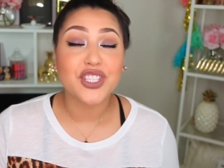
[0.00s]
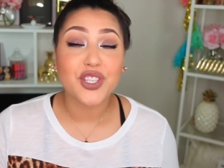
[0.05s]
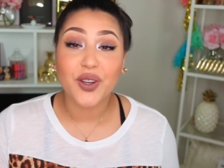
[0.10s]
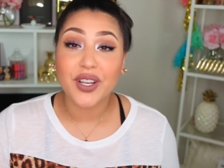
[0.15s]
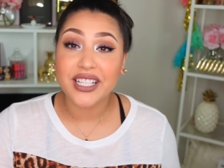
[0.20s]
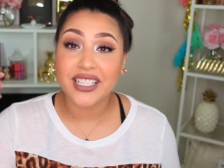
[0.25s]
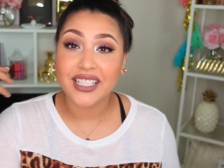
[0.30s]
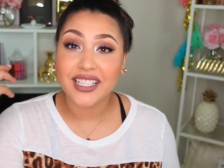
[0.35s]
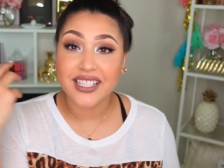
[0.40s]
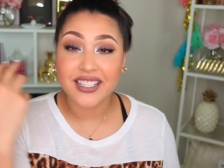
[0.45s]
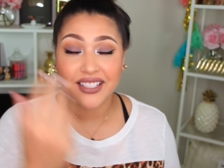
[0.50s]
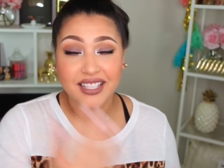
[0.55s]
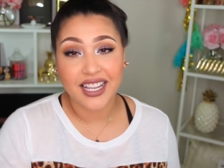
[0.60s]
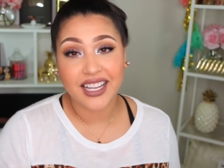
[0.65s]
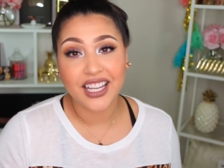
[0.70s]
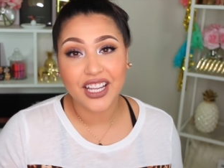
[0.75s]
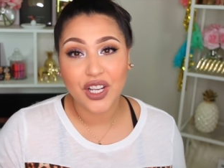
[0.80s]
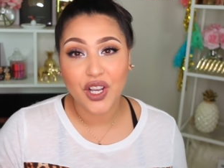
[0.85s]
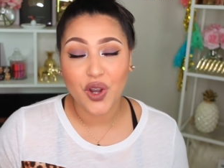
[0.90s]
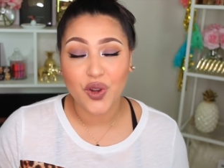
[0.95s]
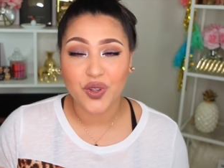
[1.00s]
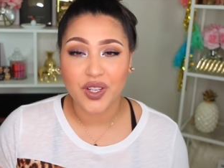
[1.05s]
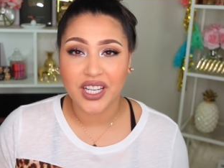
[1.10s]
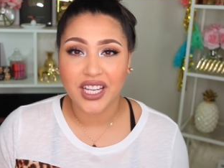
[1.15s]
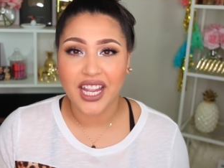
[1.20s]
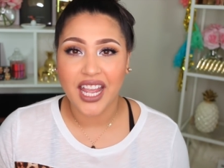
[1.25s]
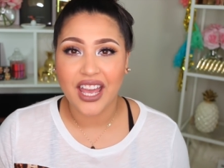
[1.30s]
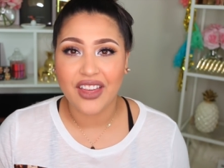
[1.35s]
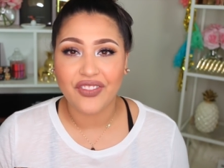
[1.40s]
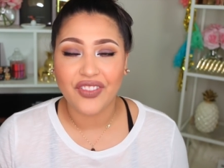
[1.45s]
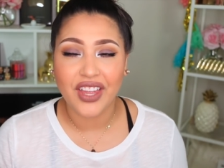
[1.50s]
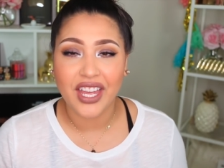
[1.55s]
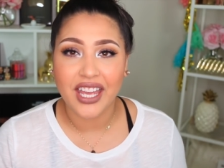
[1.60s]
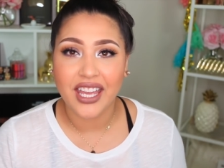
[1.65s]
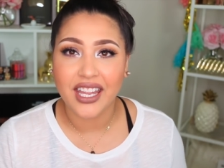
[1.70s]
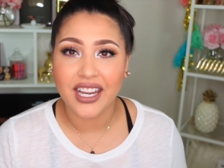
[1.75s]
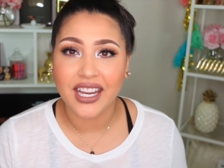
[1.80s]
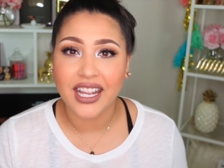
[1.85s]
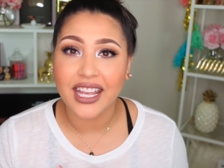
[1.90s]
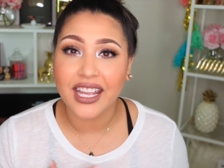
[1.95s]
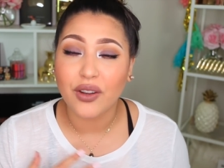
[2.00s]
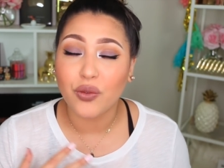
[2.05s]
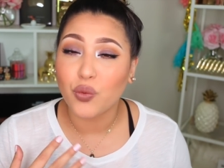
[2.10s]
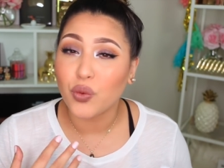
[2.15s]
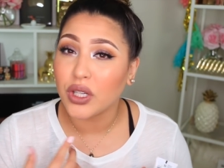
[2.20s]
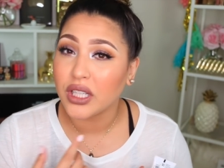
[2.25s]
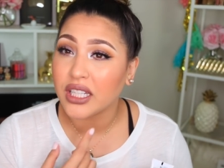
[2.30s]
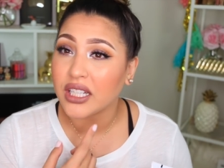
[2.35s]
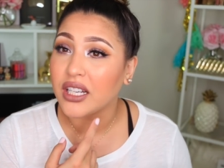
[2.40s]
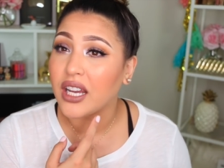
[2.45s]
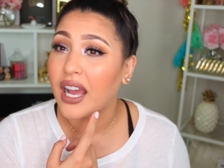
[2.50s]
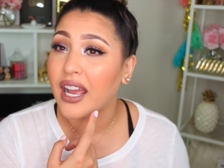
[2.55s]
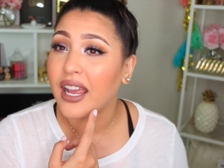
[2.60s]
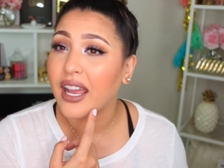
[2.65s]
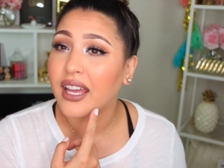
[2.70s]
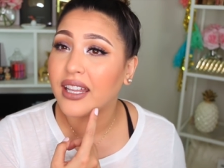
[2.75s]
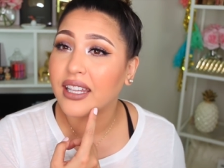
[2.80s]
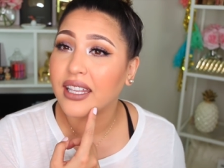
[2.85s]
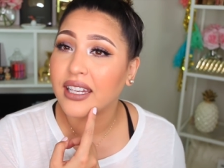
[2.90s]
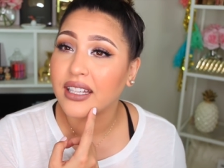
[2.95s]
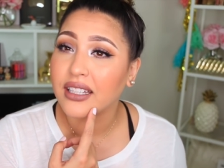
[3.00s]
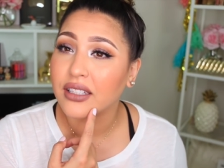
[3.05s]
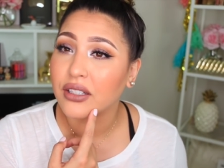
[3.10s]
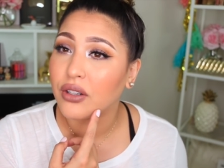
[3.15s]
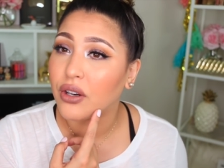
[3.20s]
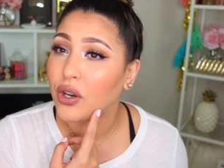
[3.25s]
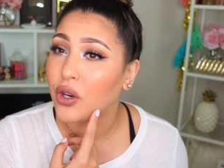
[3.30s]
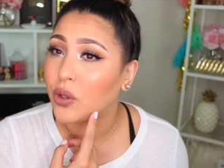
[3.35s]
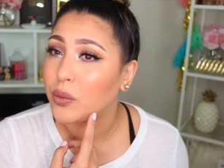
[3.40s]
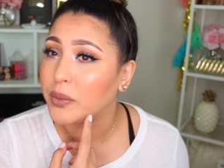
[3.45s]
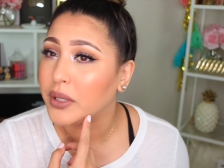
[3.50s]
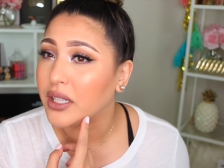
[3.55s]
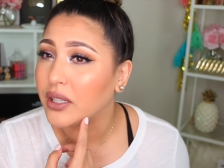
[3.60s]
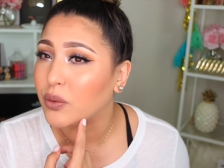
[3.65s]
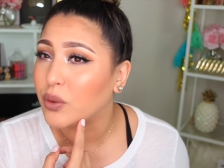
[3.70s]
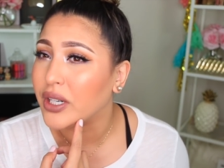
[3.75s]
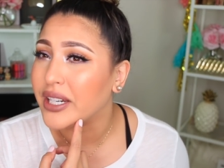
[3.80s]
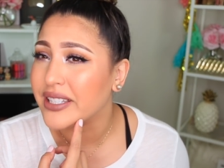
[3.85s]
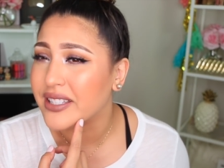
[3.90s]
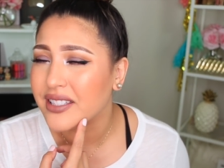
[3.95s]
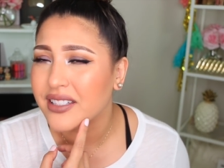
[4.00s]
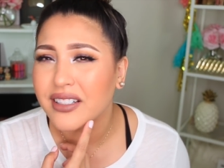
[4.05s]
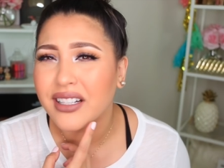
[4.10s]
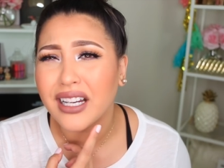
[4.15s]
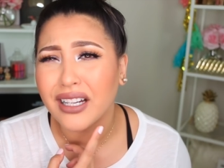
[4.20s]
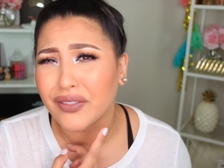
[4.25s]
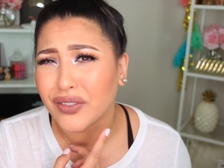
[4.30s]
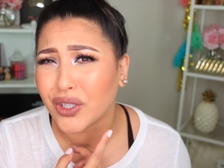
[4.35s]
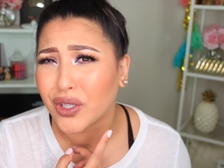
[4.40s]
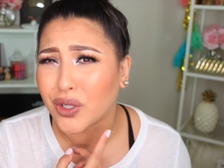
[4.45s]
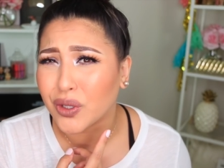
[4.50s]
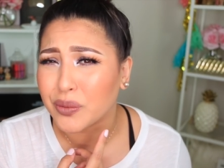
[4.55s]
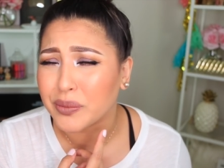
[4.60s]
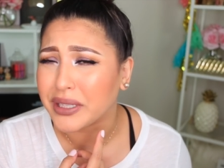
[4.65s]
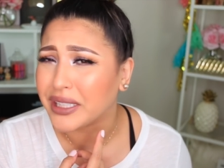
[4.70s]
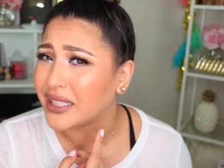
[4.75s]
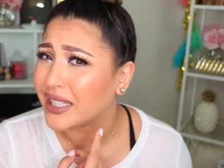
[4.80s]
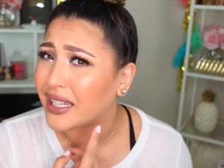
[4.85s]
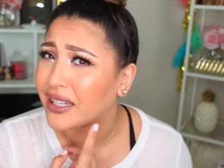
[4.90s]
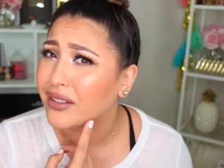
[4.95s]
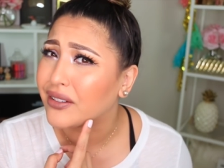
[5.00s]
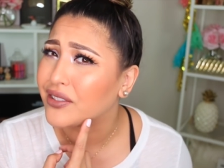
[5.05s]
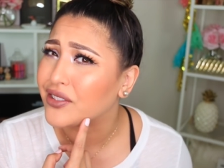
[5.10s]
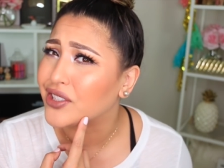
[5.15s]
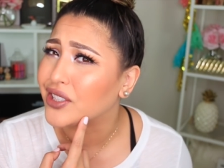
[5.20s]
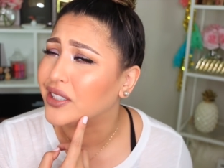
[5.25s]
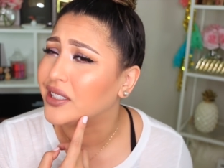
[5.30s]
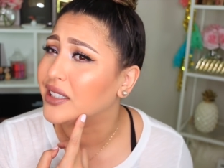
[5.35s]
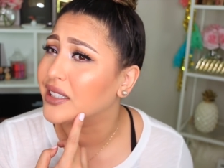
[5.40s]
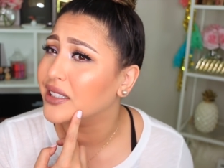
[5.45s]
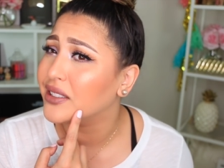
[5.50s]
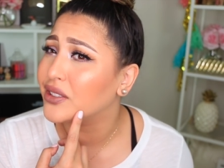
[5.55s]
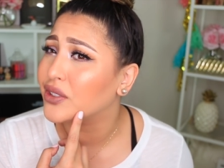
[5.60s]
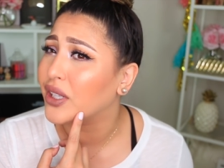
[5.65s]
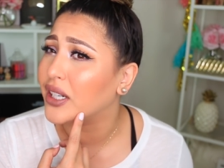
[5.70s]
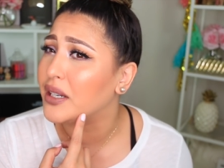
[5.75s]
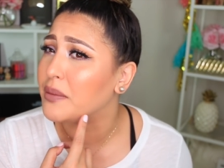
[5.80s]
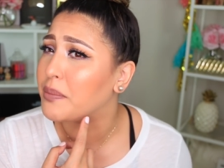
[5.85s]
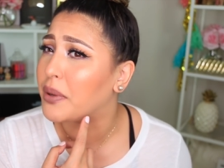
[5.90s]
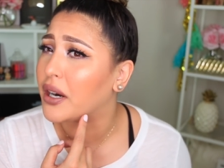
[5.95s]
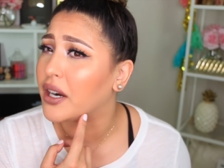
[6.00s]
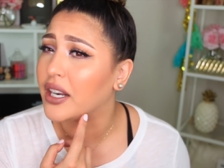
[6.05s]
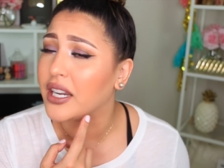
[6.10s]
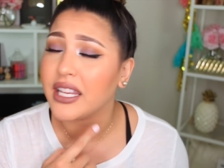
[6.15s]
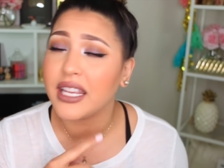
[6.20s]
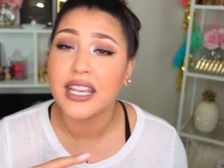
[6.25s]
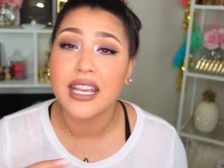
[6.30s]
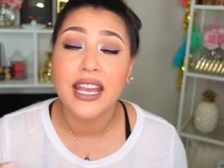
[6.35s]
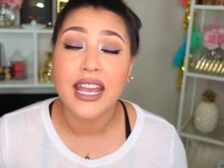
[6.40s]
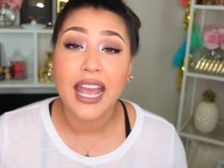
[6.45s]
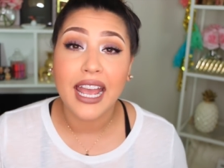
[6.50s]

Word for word: So I did a second coating and then it really, I had like a little homie, well I still have a homie like chilling, trying to party.